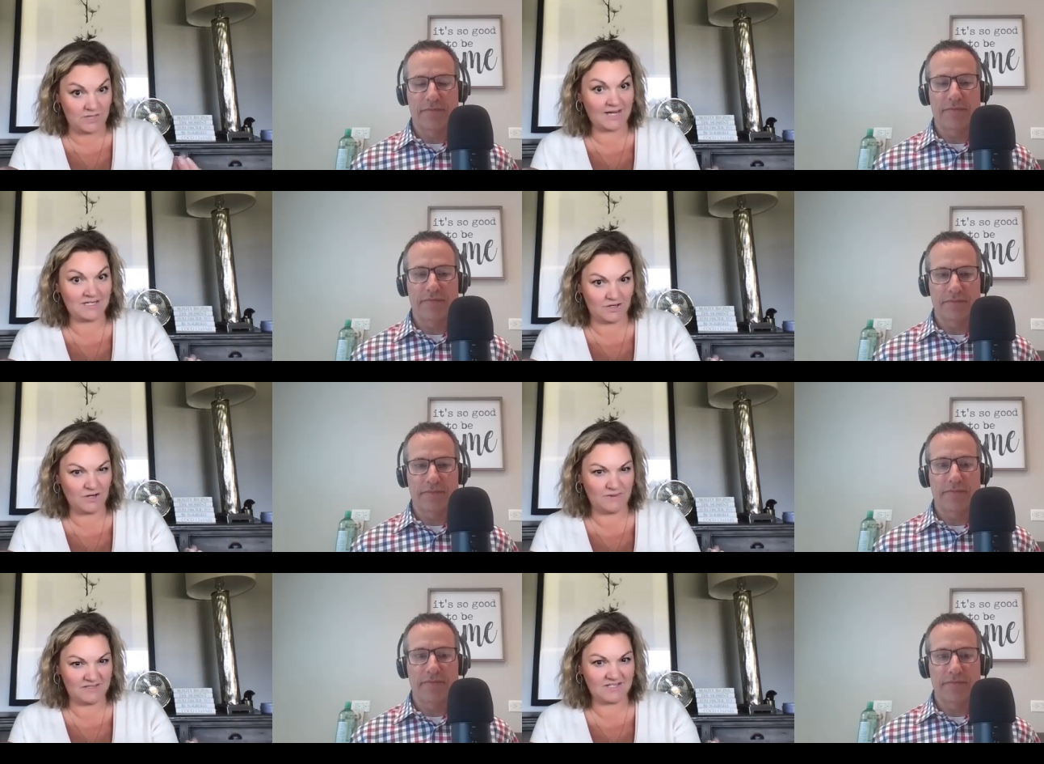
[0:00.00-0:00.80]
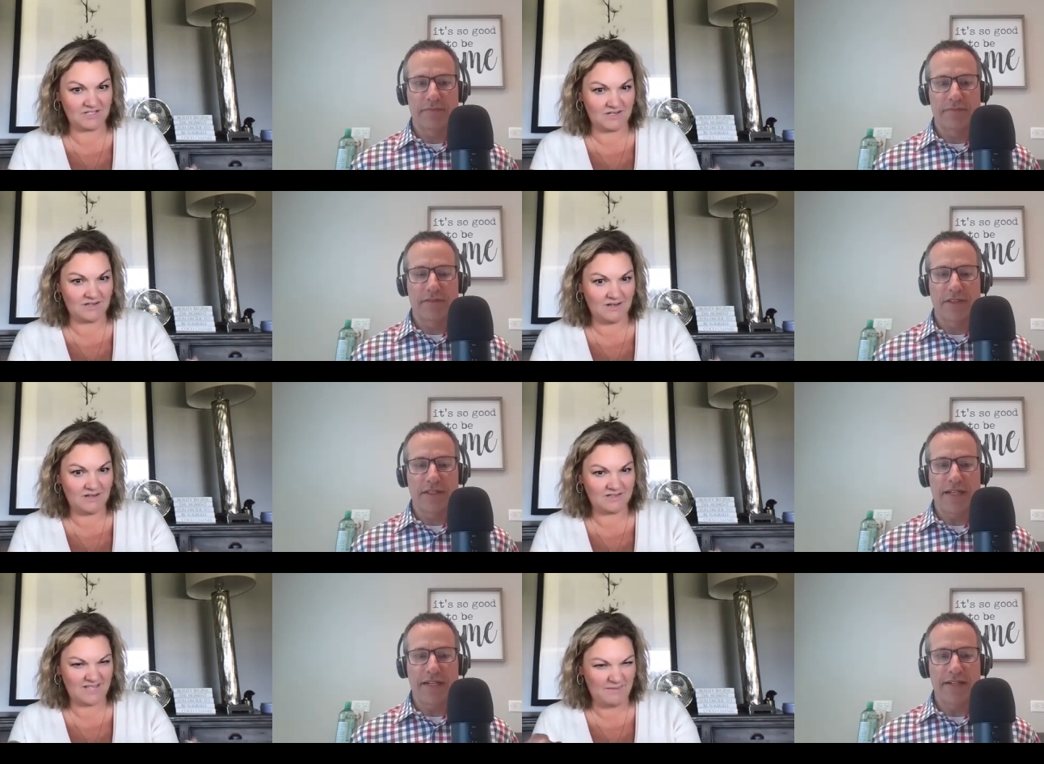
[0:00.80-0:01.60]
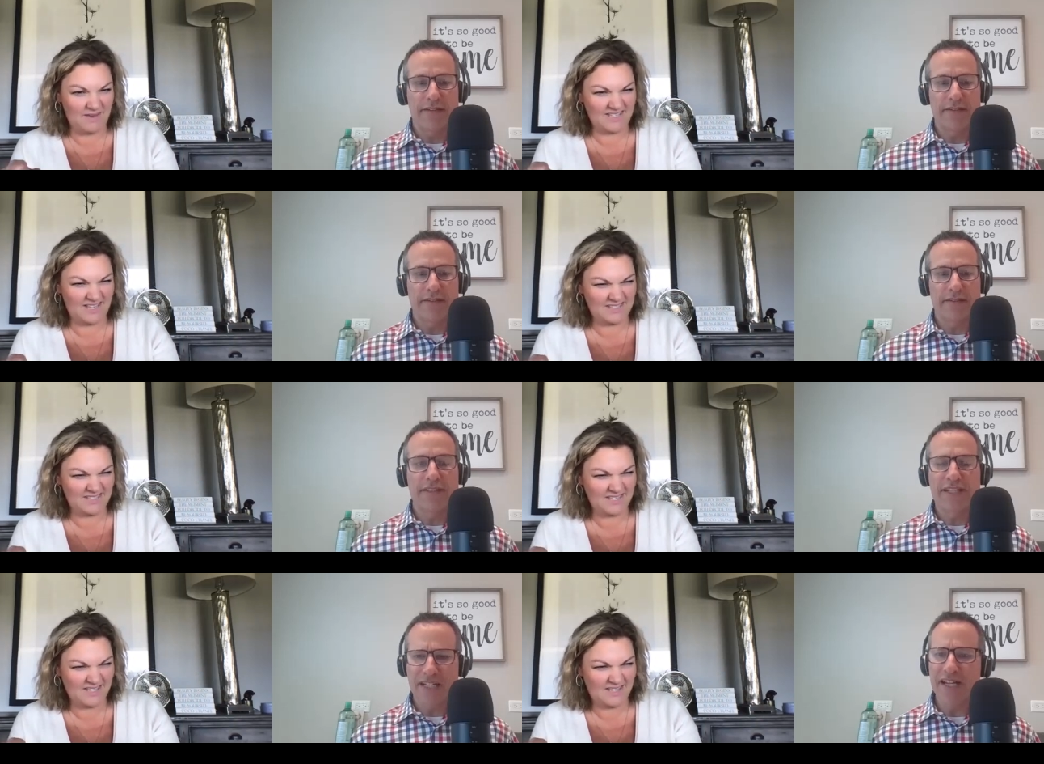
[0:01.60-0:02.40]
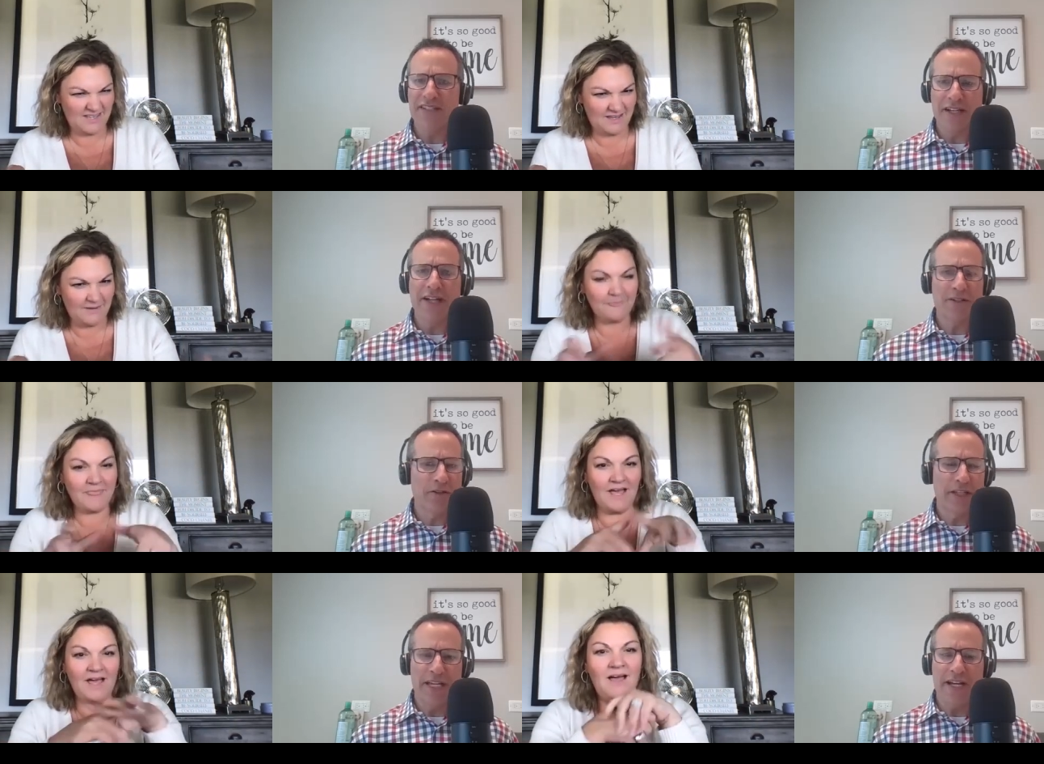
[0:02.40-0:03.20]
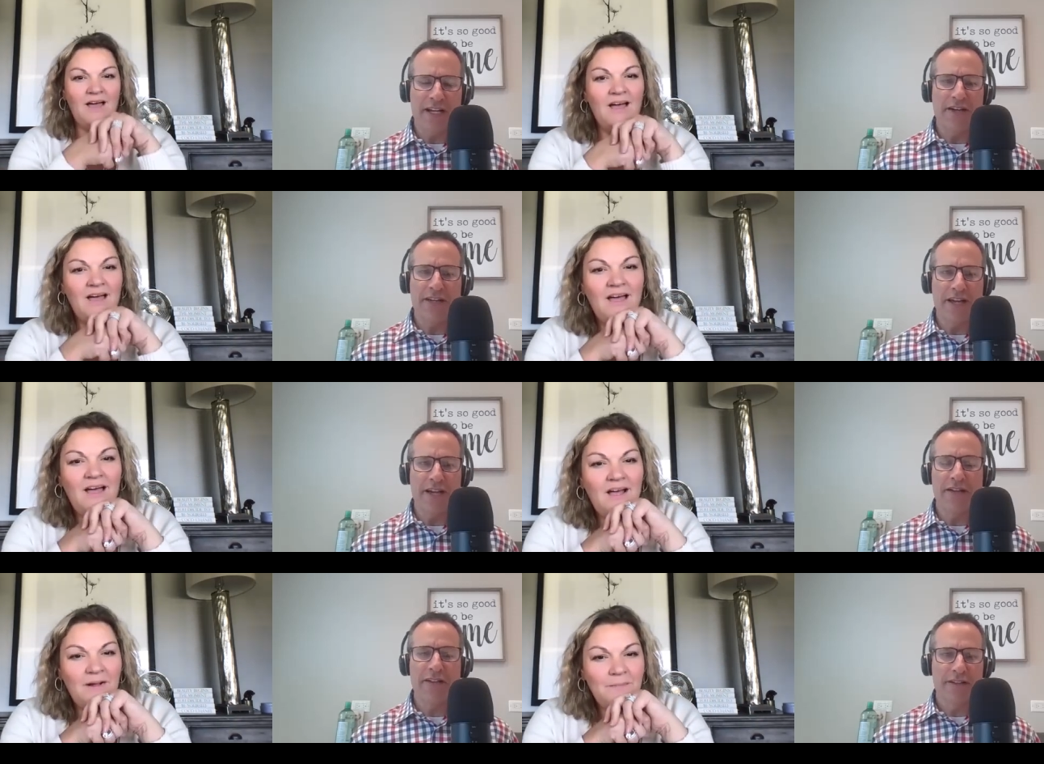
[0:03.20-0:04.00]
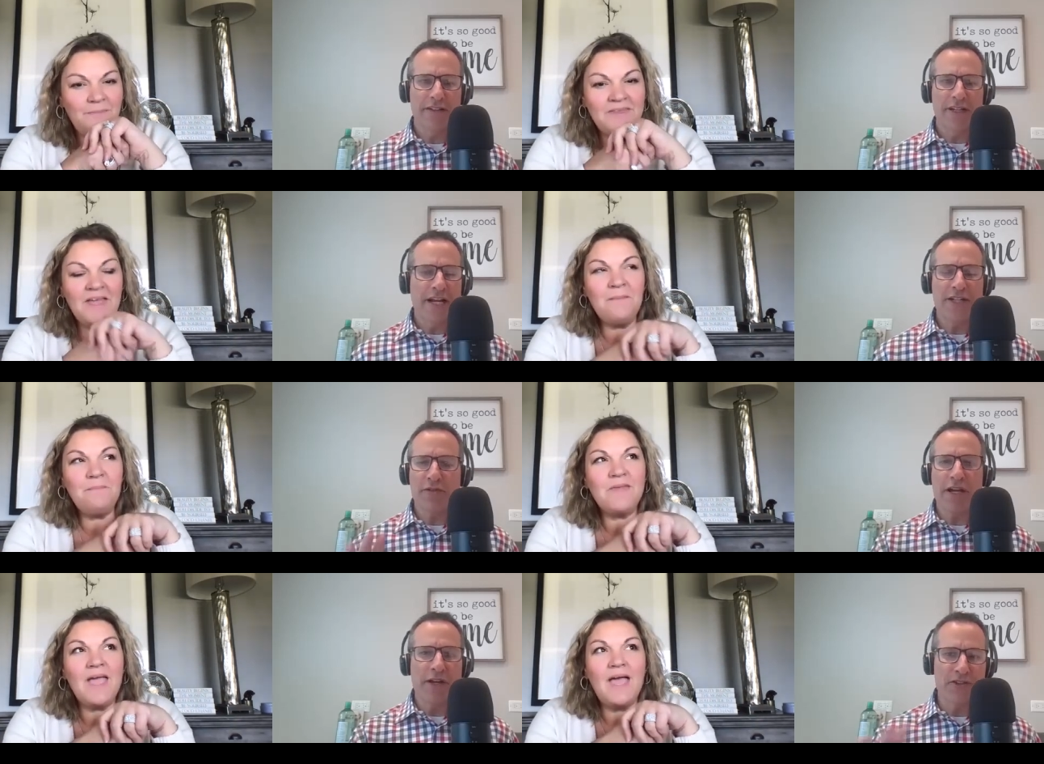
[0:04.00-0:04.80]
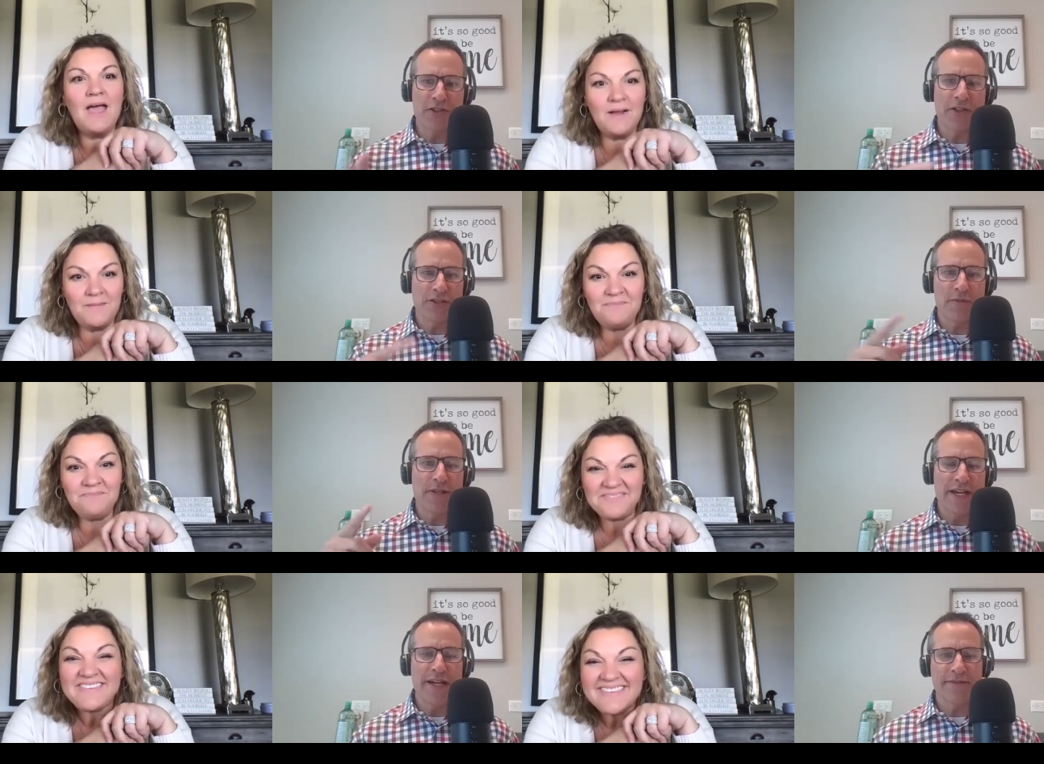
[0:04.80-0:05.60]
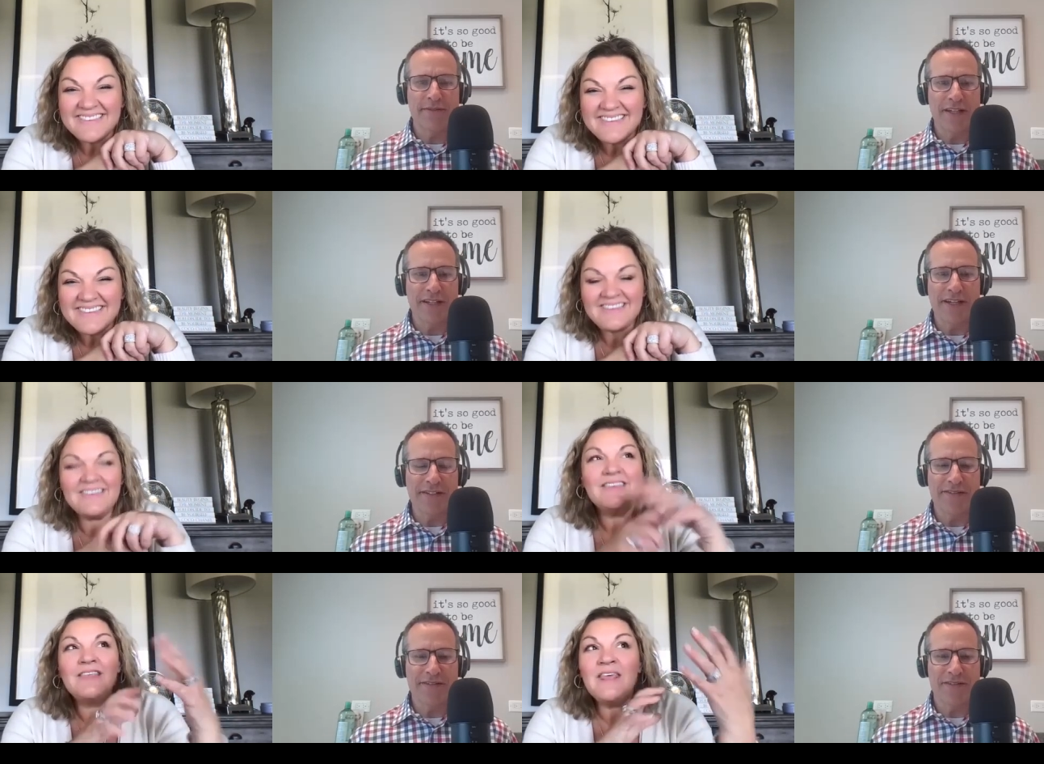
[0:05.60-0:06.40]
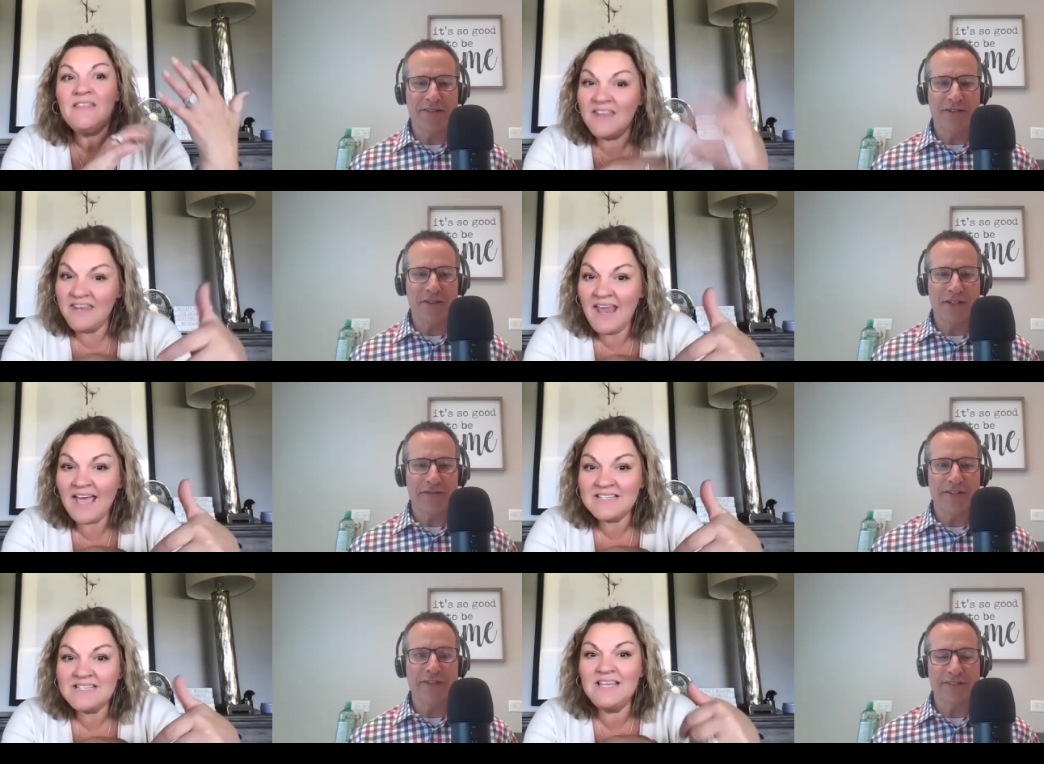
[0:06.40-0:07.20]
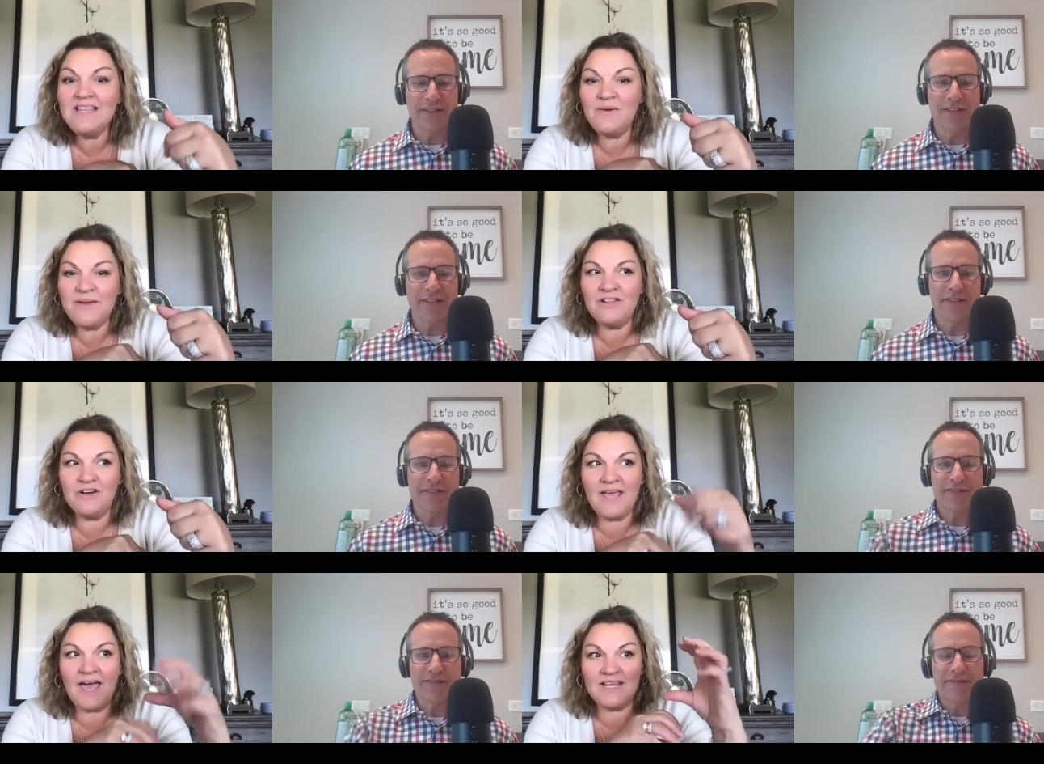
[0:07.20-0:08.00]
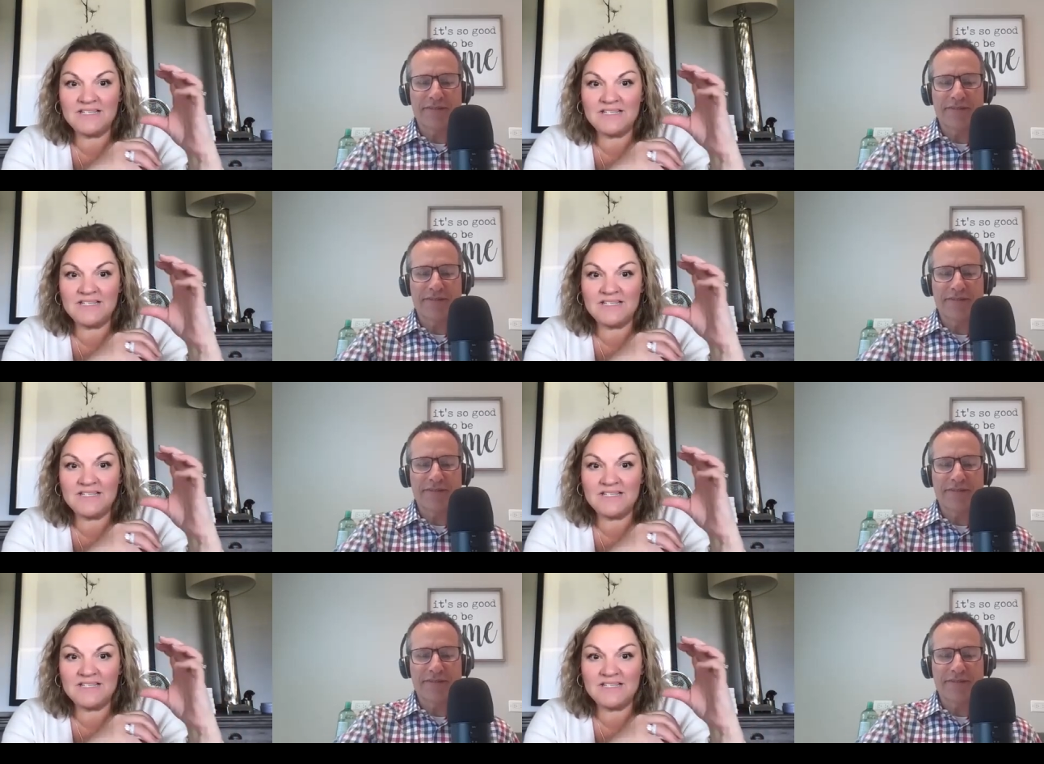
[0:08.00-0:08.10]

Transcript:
Speaker 1: tied to her position. Got it.
Speaker 2: it does. No, I totally get it now. Yeah. And I derailed. So let's go. But yeah, I, I
Speaker 1: the next thing that yeah. we look at